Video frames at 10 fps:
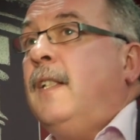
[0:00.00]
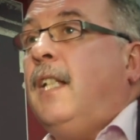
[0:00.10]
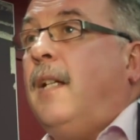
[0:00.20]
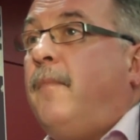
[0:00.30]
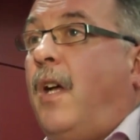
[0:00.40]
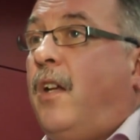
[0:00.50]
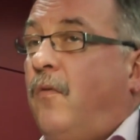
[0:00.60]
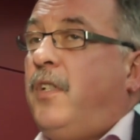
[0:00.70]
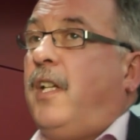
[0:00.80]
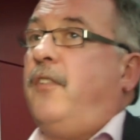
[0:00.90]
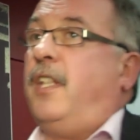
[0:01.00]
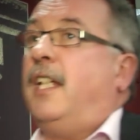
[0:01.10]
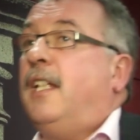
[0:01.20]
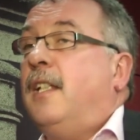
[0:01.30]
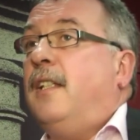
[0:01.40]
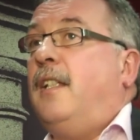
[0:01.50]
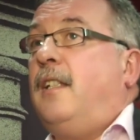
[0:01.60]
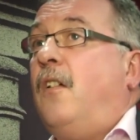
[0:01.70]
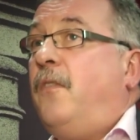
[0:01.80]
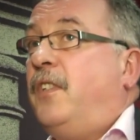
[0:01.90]
Um, I also think
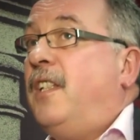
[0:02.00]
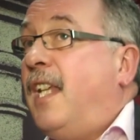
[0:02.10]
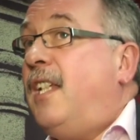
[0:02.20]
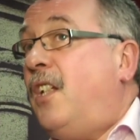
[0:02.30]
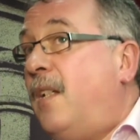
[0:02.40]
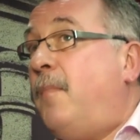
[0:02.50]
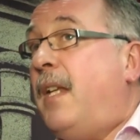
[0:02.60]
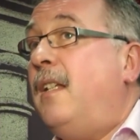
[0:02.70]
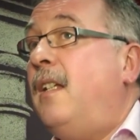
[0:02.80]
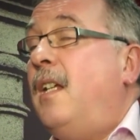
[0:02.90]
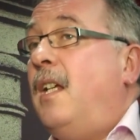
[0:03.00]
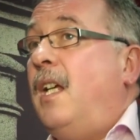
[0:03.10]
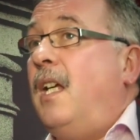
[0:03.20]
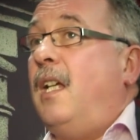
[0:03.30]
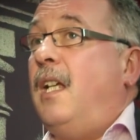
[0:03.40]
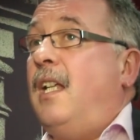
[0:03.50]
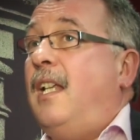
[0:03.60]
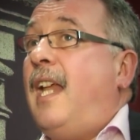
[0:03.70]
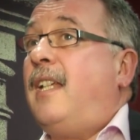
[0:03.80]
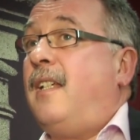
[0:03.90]
that often there's just been uh,
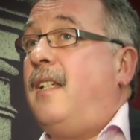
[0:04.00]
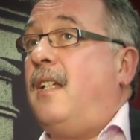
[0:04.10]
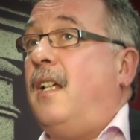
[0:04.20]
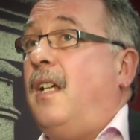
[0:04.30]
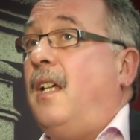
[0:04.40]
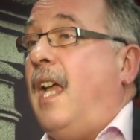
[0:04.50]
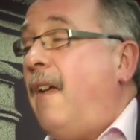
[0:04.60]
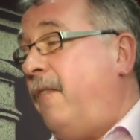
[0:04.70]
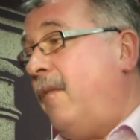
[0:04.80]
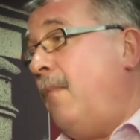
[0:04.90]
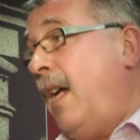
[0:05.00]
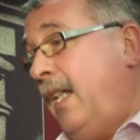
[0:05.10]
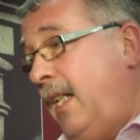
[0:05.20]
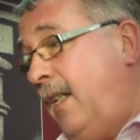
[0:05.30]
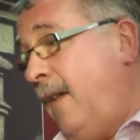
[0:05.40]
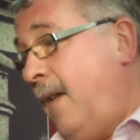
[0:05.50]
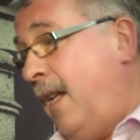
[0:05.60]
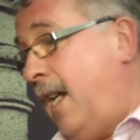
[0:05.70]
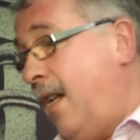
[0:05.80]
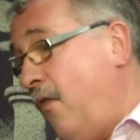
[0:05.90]
less uh, effort made
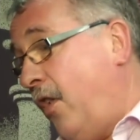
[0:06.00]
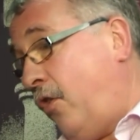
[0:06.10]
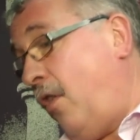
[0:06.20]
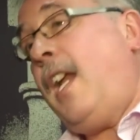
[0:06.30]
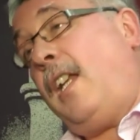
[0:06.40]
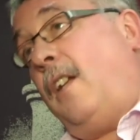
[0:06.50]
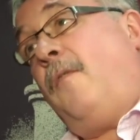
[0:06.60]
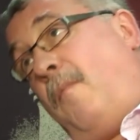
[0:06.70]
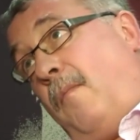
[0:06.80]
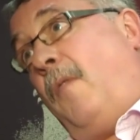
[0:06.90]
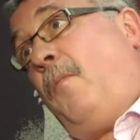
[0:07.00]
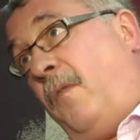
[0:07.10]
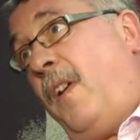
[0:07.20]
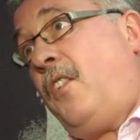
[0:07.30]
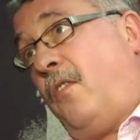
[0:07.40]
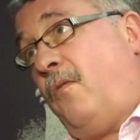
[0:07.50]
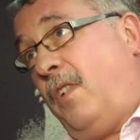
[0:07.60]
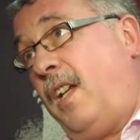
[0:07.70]
in the training of, of professionals.